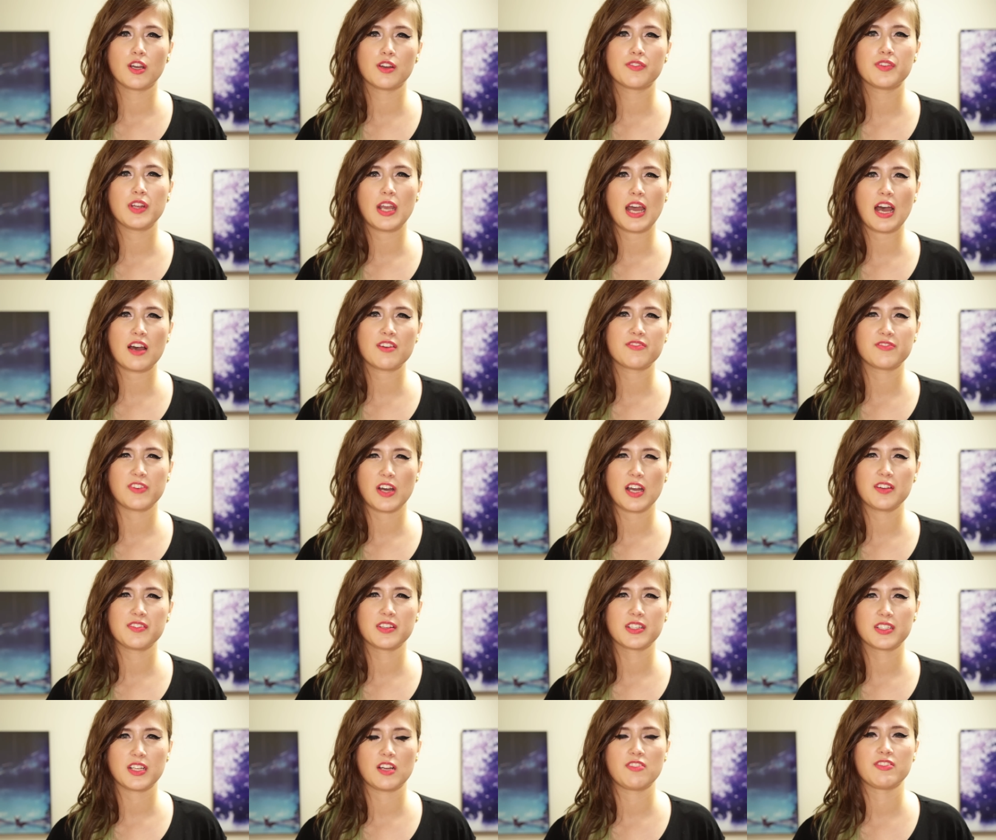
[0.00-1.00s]
So if you have five
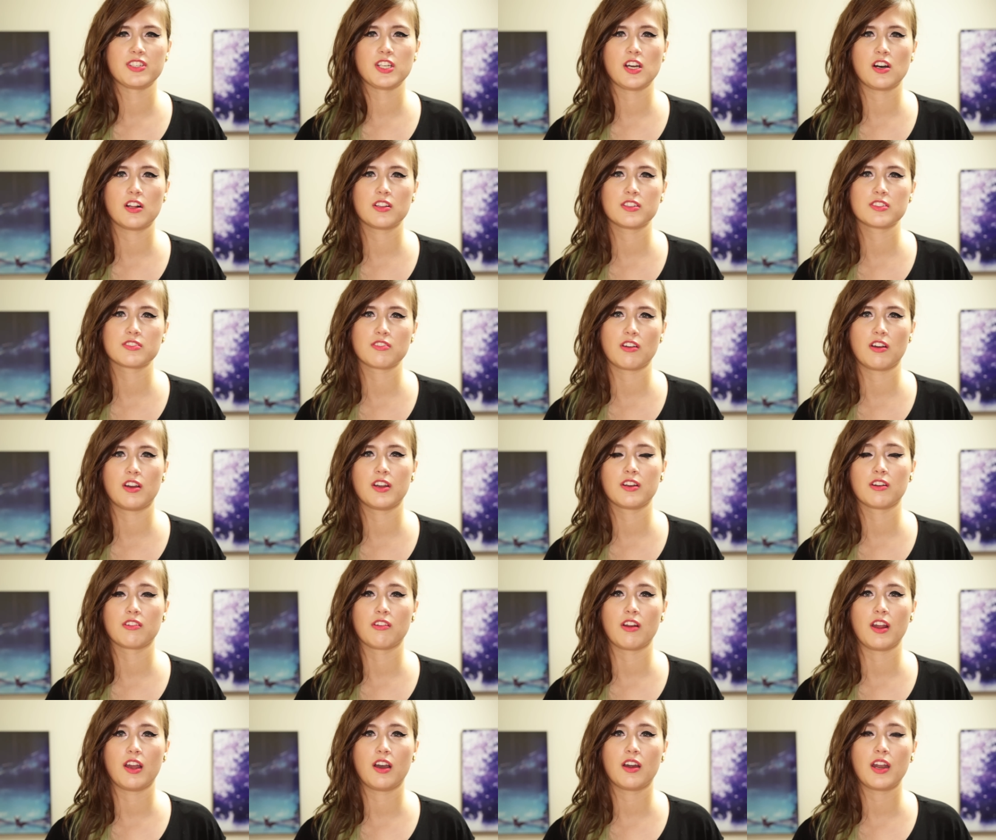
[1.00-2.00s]
to seven dollars lying
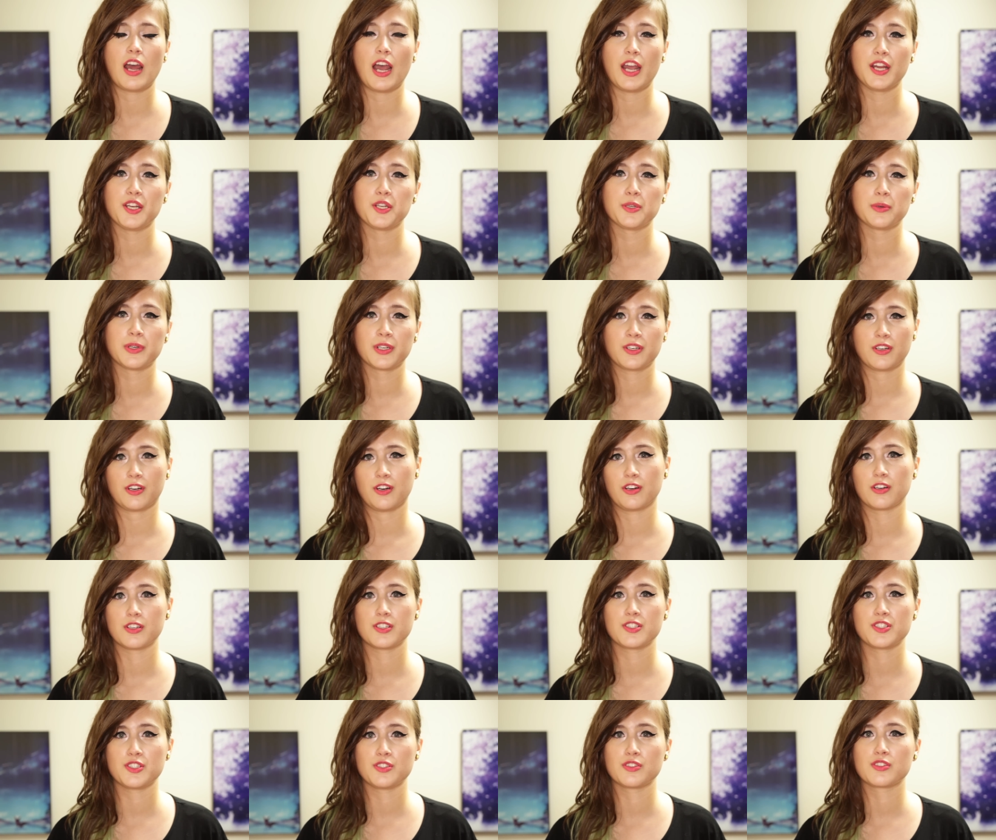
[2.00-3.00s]
around, I do
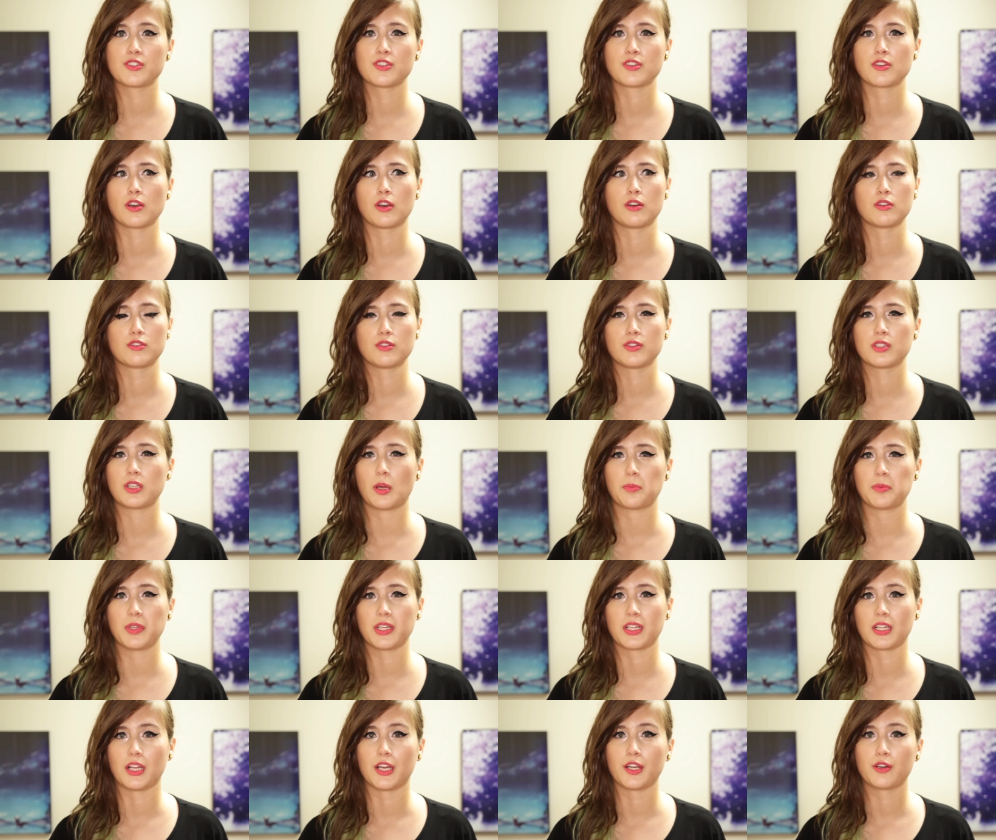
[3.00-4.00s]
encourage you to go to
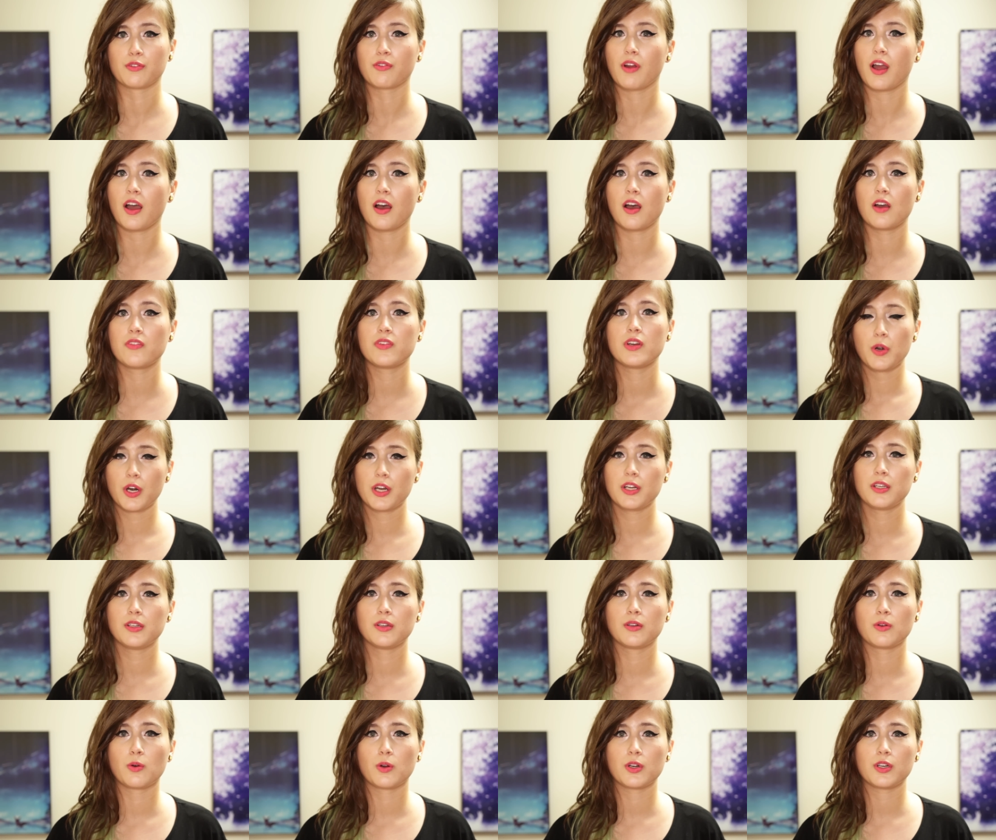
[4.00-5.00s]
something like Rev, put
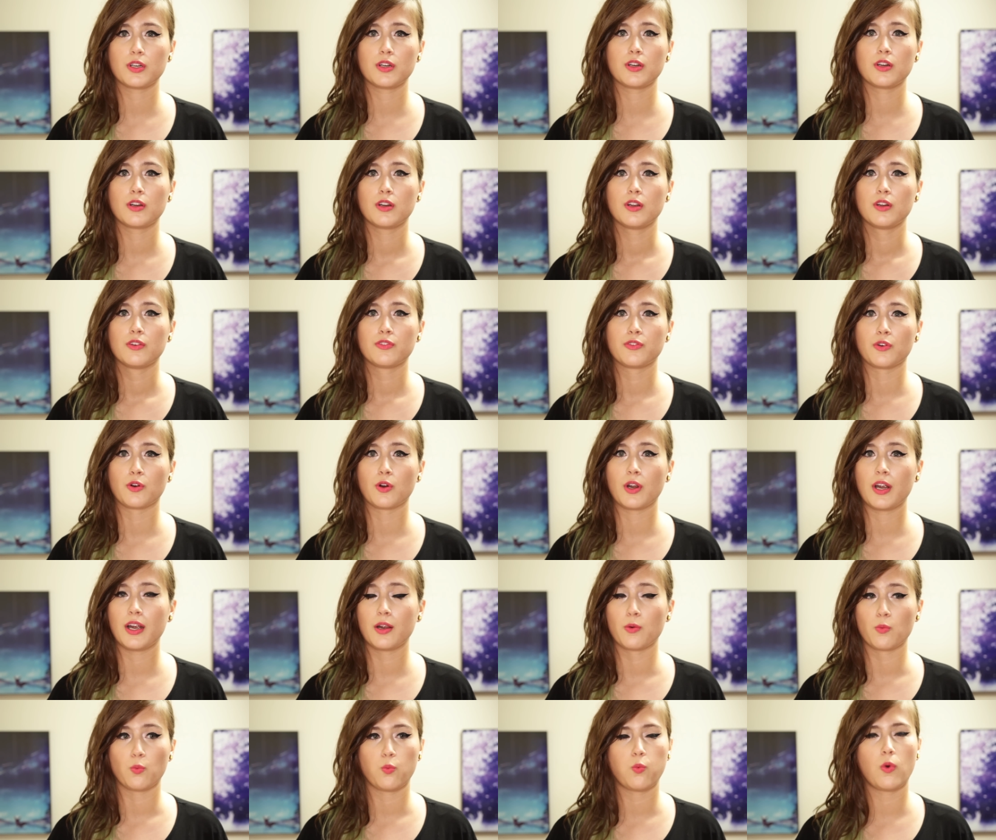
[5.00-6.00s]
in an order
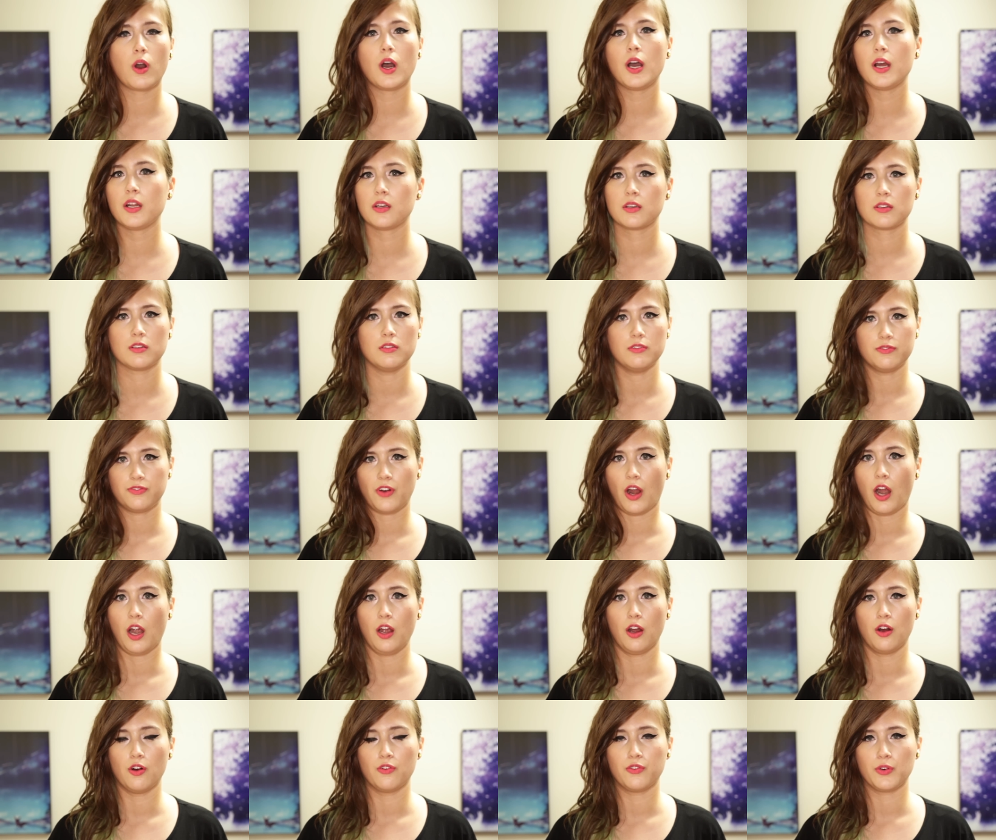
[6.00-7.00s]
for one
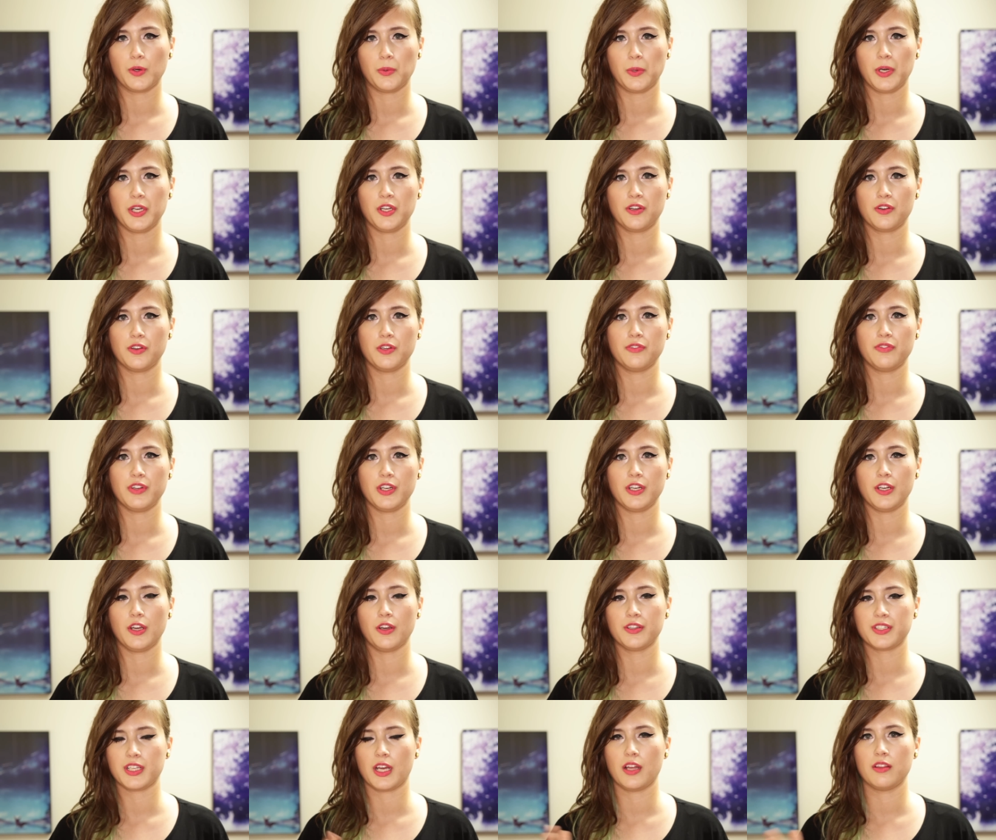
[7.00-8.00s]
file for one of your
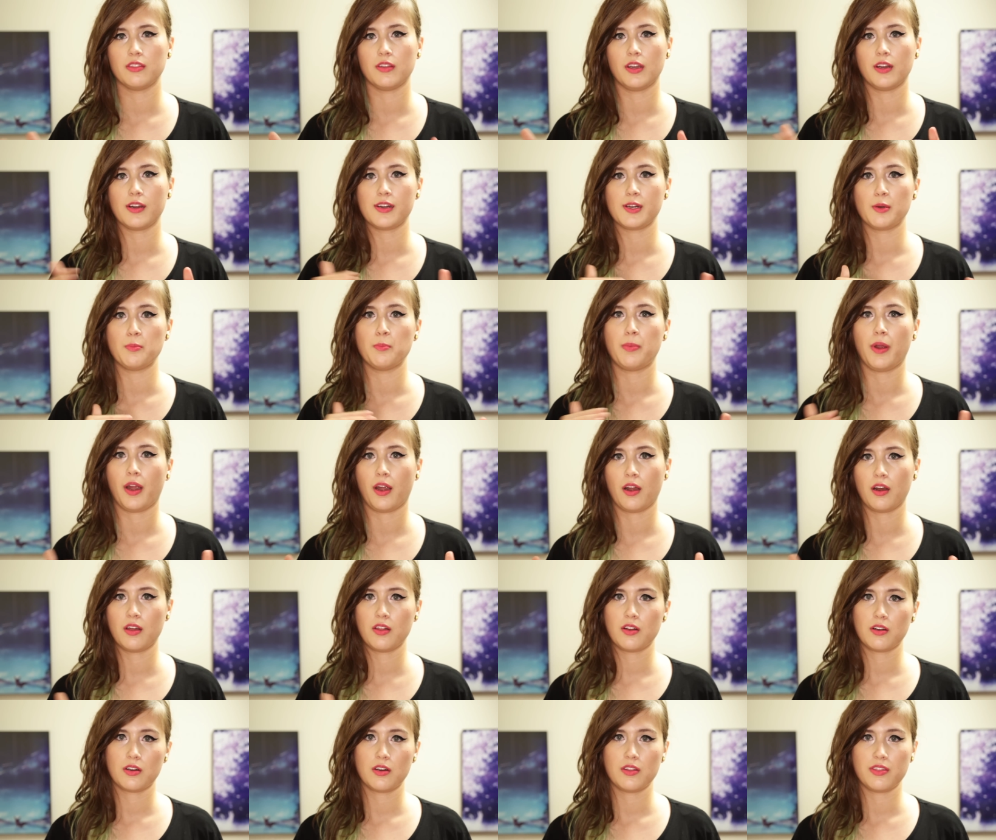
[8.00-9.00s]
videos, and then
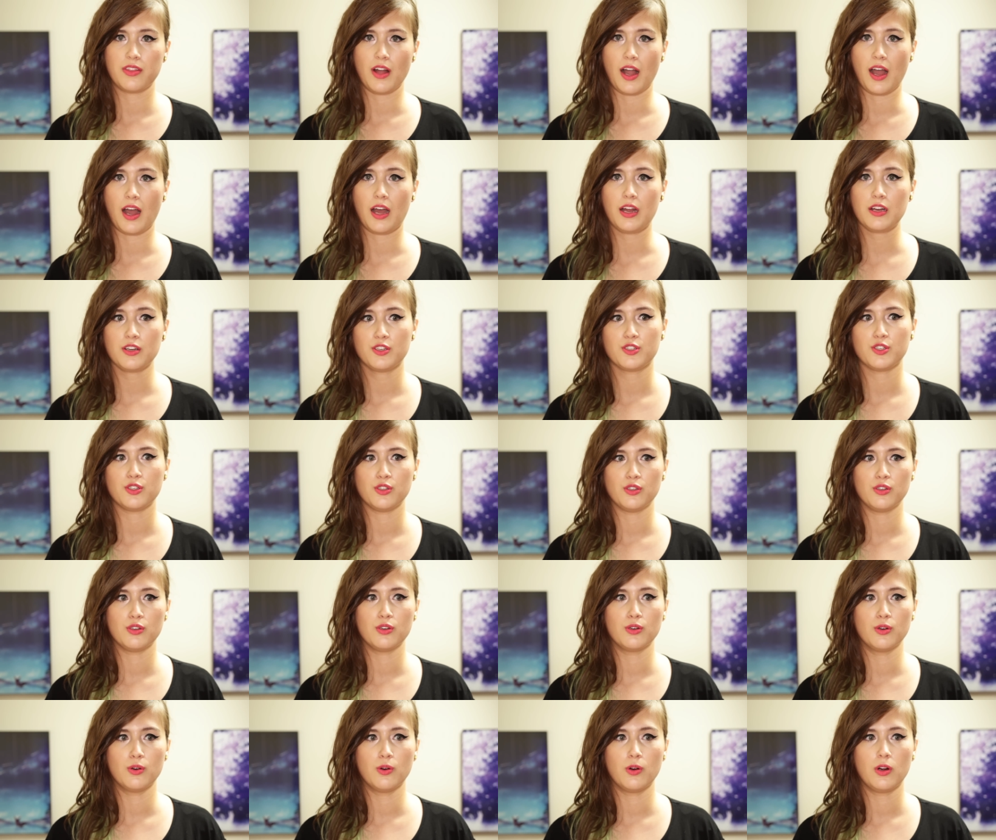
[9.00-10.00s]
compare that
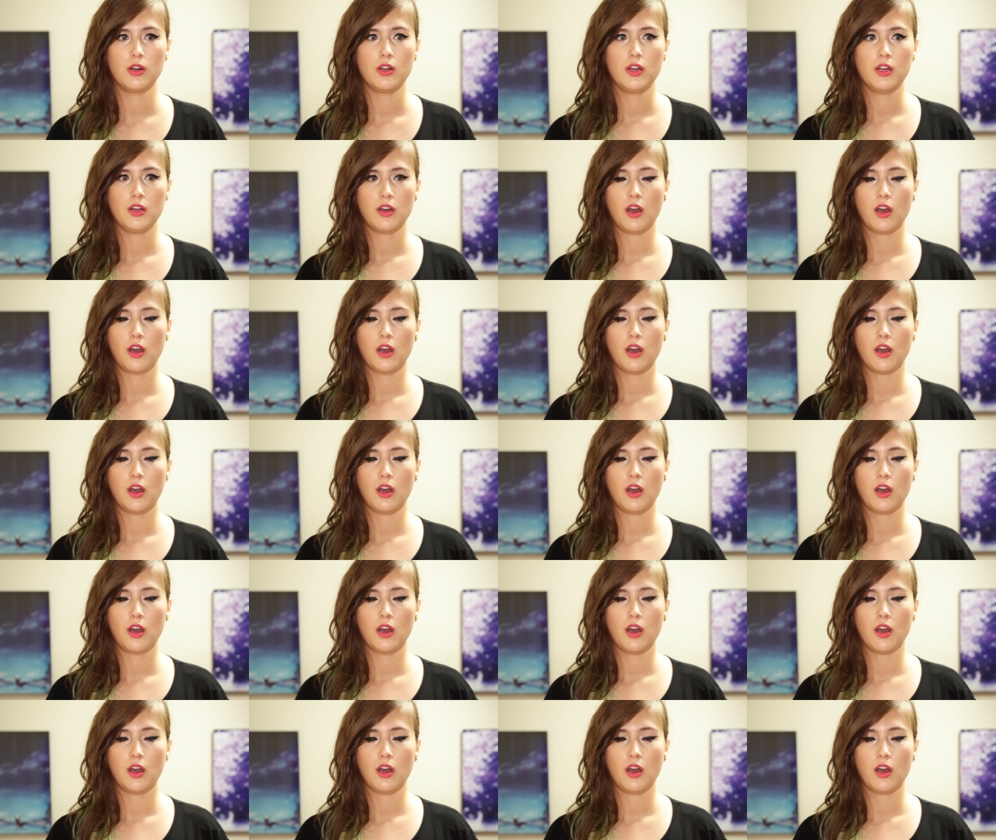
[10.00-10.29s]
to